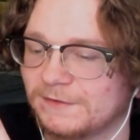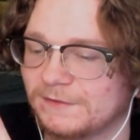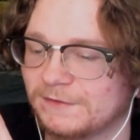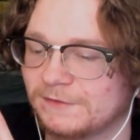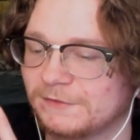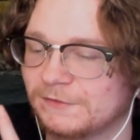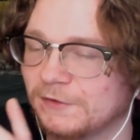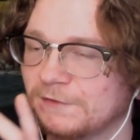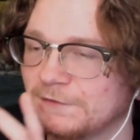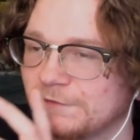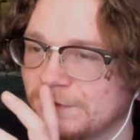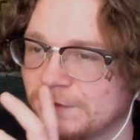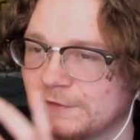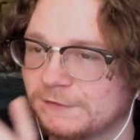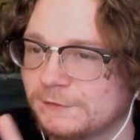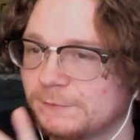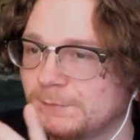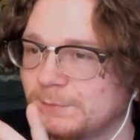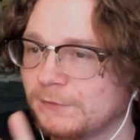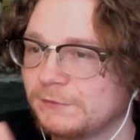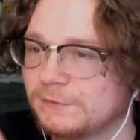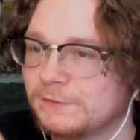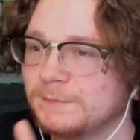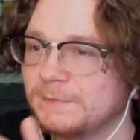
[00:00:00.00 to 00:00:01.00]
So if this is
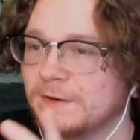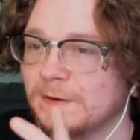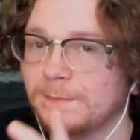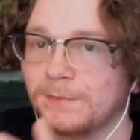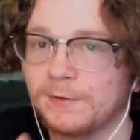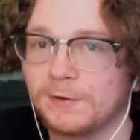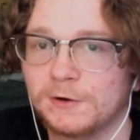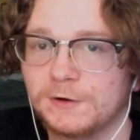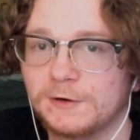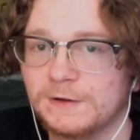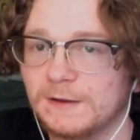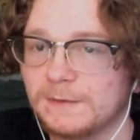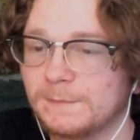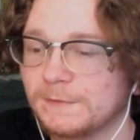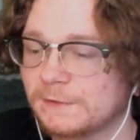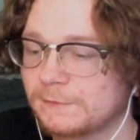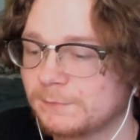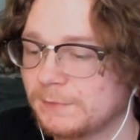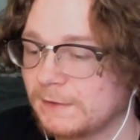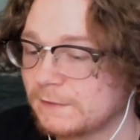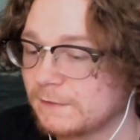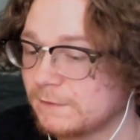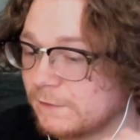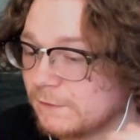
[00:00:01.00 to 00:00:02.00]
supposed to be a party, I'm
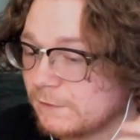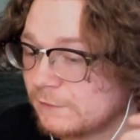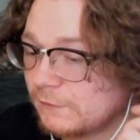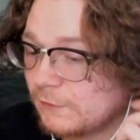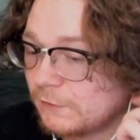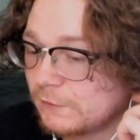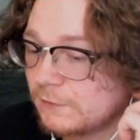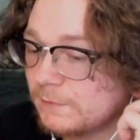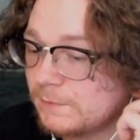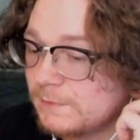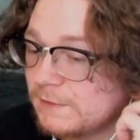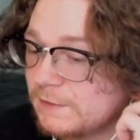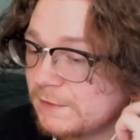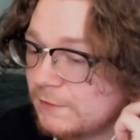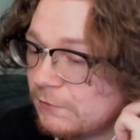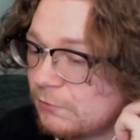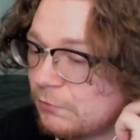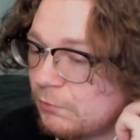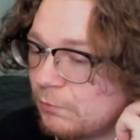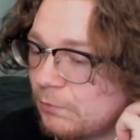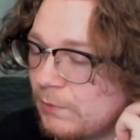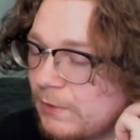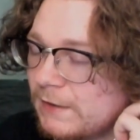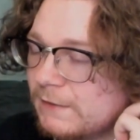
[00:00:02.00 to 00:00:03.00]
expecting this song to be
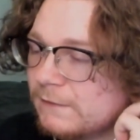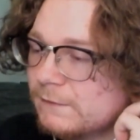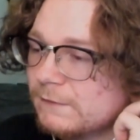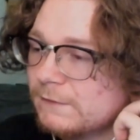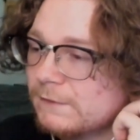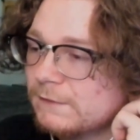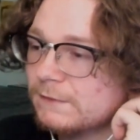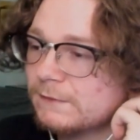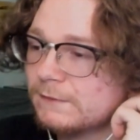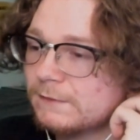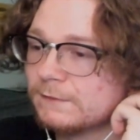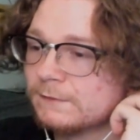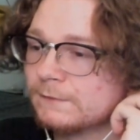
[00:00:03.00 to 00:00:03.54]
crazy.